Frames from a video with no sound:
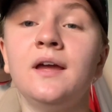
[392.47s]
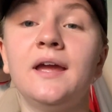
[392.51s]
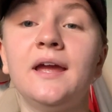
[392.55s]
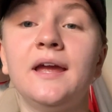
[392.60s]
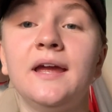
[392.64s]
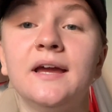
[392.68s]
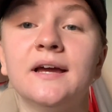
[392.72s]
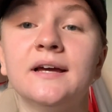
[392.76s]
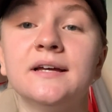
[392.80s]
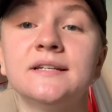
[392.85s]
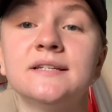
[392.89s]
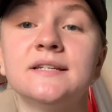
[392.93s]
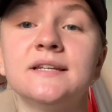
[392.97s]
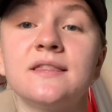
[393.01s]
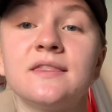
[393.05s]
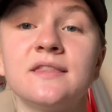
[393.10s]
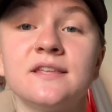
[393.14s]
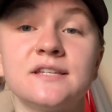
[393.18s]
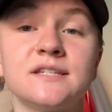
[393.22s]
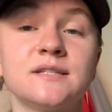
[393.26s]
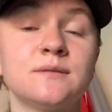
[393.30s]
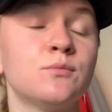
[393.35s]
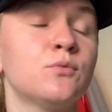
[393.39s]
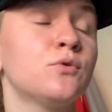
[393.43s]
And
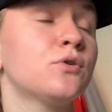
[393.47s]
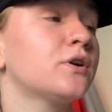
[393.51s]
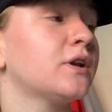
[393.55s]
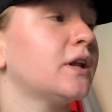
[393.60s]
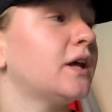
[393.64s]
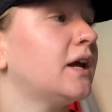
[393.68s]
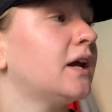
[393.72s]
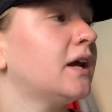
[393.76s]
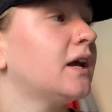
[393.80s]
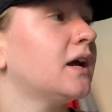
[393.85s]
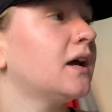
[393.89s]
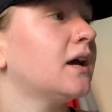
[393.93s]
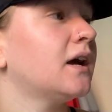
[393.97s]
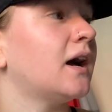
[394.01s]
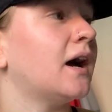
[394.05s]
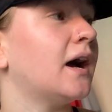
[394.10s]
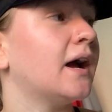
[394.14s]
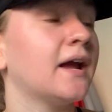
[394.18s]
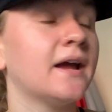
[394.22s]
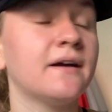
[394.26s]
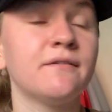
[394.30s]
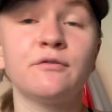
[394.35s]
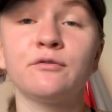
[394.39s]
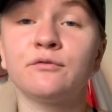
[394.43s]
this morning
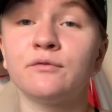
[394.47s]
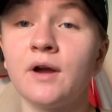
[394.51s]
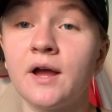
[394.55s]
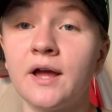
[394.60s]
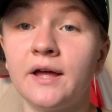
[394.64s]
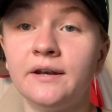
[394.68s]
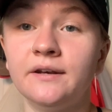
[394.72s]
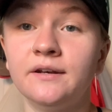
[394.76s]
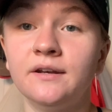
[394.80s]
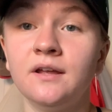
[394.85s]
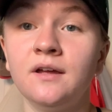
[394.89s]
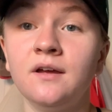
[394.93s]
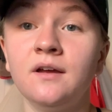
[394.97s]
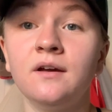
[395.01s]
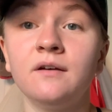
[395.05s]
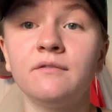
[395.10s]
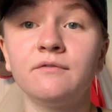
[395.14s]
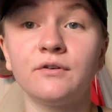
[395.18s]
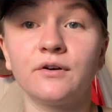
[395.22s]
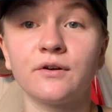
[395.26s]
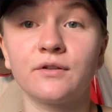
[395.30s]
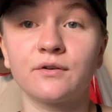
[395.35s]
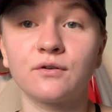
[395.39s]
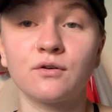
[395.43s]
I have a run
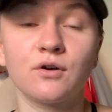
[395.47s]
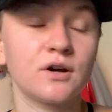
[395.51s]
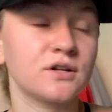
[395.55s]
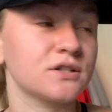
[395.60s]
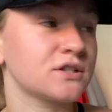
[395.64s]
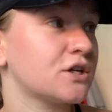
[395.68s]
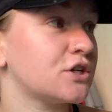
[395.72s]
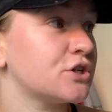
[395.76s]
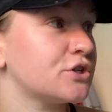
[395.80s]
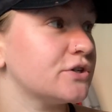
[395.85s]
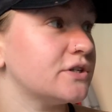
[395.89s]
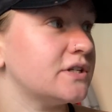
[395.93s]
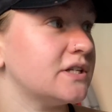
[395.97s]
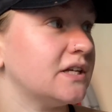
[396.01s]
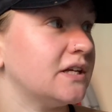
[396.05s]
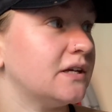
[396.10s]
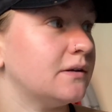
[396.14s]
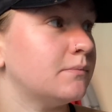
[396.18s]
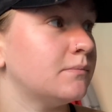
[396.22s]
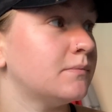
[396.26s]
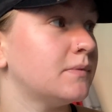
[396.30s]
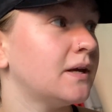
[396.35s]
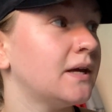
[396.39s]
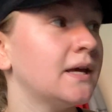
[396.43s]
for the cross country
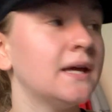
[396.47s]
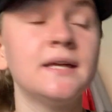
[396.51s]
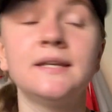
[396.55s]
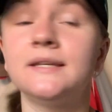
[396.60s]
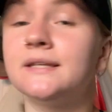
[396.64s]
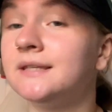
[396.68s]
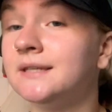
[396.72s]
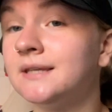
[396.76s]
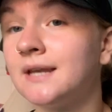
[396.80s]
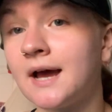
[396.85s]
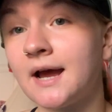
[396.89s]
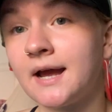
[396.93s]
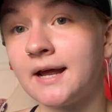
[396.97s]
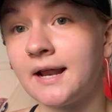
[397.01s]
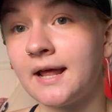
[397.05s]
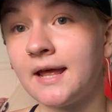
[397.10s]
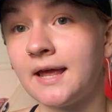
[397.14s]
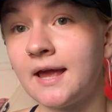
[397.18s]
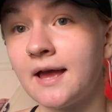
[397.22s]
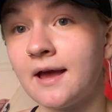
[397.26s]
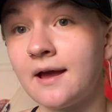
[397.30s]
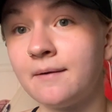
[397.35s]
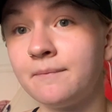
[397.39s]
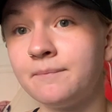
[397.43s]
team at 9
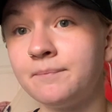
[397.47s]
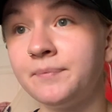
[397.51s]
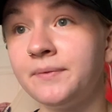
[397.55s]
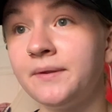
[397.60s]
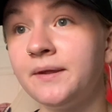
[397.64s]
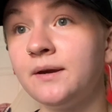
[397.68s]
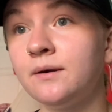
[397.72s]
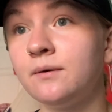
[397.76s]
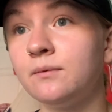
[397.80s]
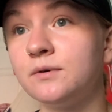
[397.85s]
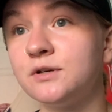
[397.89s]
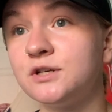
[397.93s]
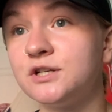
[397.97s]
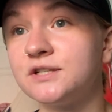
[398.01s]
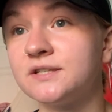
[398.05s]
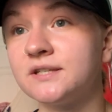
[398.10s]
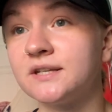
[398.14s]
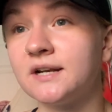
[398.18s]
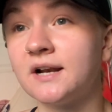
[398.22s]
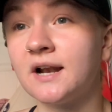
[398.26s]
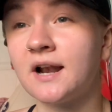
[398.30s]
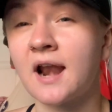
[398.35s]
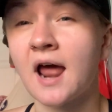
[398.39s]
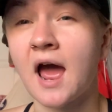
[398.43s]
a.m., which is
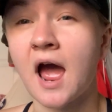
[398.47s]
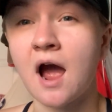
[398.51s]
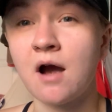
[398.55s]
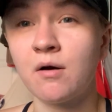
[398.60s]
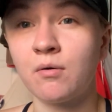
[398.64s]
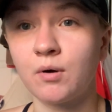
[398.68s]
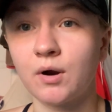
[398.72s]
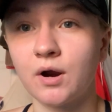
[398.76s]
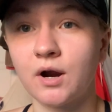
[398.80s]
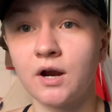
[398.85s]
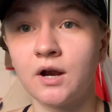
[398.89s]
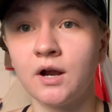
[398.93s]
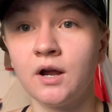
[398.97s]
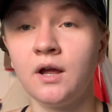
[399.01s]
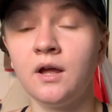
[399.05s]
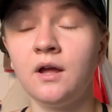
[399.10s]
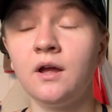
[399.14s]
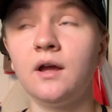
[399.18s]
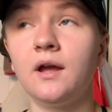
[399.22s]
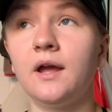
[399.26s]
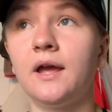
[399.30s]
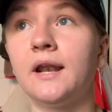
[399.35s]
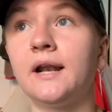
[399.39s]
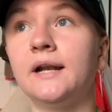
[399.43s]
in an hour.
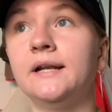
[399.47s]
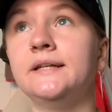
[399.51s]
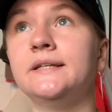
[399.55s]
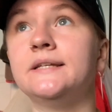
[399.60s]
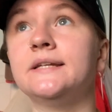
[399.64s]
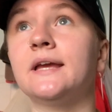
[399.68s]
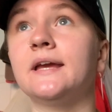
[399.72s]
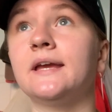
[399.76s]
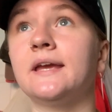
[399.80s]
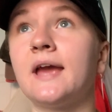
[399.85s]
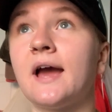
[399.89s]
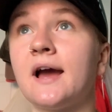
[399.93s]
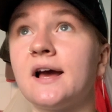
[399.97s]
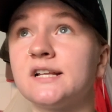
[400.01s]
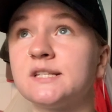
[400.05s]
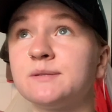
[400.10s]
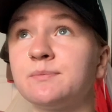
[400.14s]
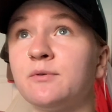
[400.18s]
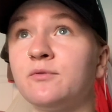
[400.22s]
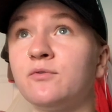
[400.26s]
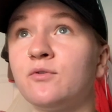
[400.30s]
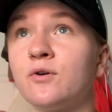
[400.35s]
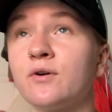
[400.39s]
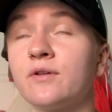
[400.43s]
And I need to get gas
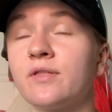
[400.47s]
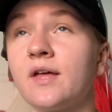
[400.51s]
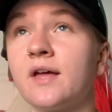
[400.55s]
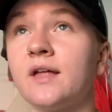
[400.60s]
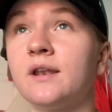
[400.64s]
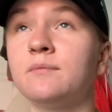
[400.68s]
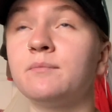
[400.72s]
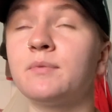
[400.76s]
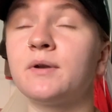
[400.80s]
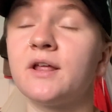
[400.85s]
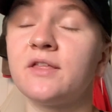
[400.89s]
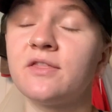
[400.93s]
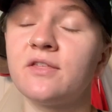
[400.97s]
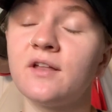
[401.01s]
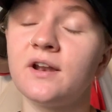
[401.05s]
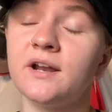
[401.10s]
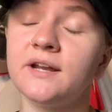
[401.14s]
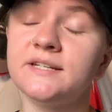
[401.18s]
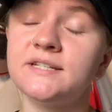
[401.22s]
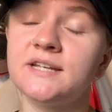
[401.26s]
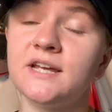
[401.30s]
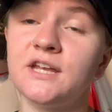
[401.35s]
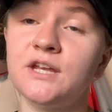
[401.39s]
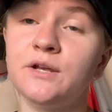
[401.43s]
before then. But I thought
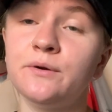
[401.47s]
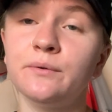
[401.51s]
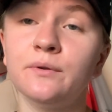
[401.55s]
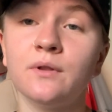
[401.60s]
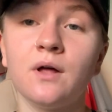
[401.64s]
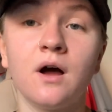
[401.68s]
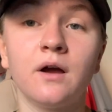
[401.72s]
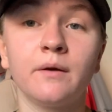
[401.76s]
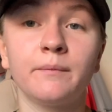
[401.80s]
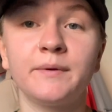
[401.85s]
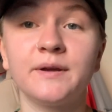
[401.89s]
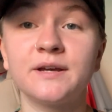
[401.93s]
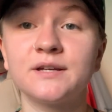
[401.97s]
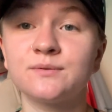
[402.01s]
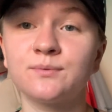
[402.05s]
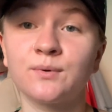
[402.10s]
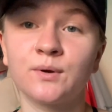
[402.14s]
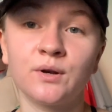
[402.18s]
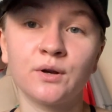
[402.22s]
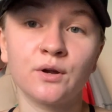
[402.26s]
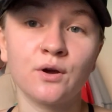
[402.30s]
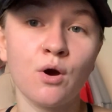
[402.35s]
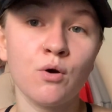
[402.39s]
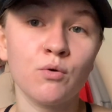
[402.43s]
I'd take you along because we're
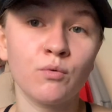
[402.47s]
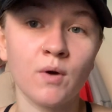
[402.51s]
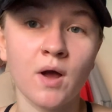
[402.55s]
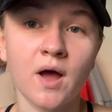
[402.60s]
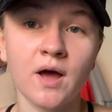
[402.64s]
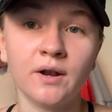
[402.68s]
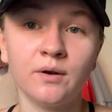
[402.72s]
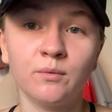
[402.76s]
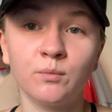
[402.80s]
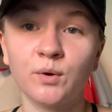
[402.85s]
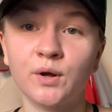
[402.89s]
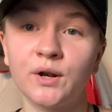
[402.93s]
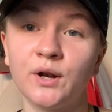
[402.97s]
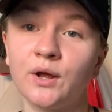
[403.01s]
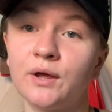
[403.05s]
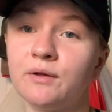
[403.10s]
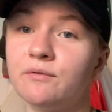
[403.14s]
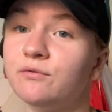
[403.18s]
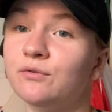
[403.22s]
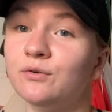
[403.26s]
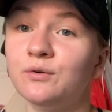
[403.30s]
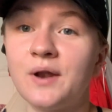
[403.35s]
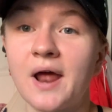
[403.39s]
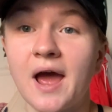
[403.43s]
gonna go run. We're gonna
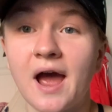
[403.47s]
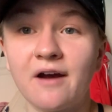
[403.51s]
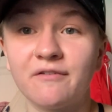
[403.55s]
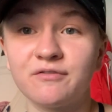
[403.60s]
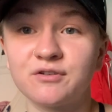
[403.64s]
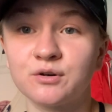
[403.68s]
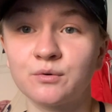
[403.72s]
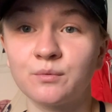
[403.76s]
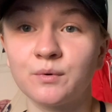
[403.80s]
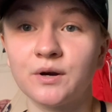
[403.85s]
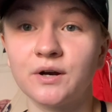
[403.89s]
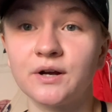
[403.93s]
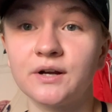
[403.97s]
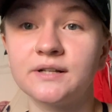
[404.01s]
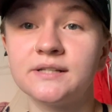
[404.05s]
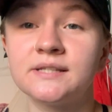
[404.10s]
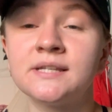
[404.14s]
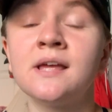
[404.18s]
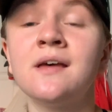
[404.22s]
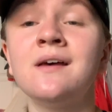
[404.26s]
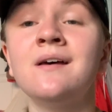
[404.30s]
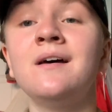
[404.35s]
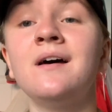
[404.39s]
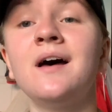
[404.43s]
get food afterwards.